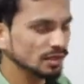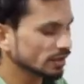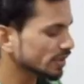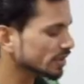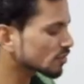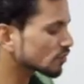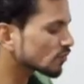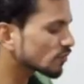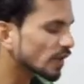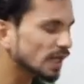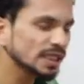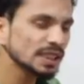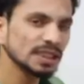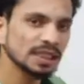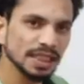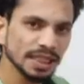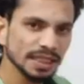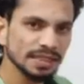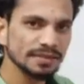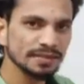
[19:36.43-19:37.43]
this one
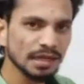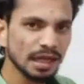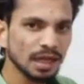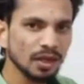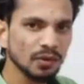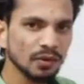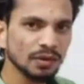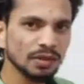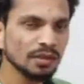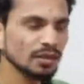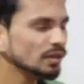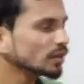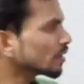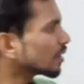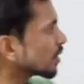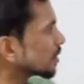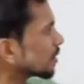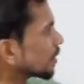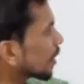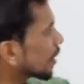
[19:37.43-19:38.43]
tick sound
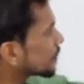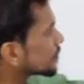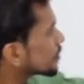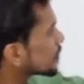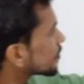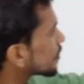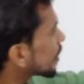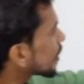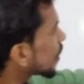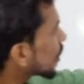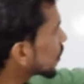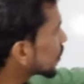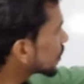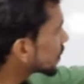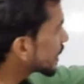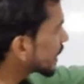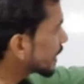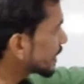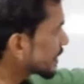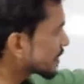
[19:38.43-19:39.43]
the observer O
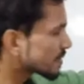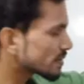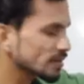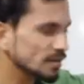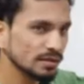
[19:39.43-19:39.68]
dash